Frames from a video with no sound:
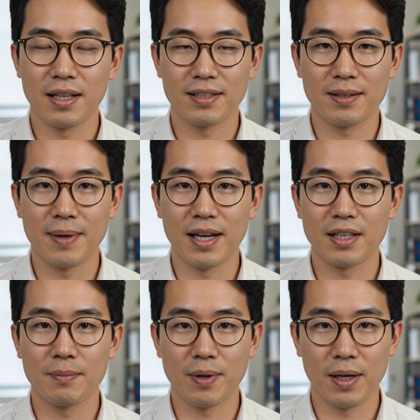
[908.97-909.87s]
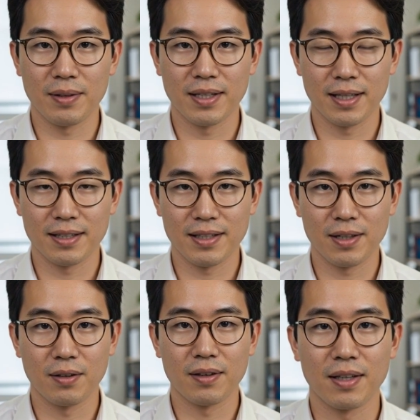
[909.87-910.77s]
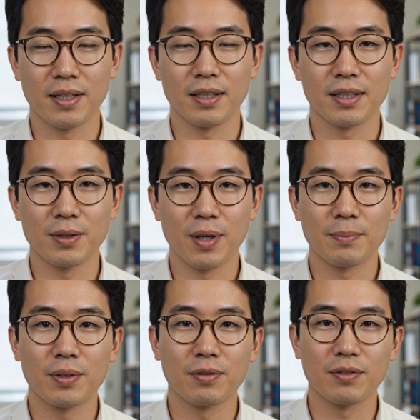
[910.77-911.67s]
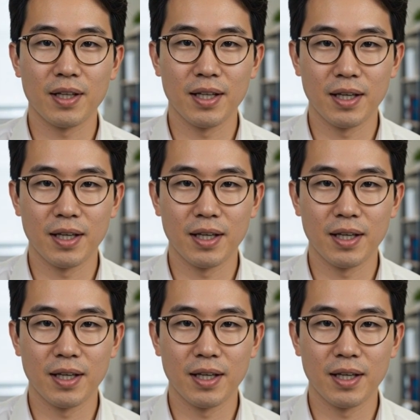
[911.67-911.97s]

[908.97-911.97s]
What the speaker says: since patching promptly is still clearly the right move,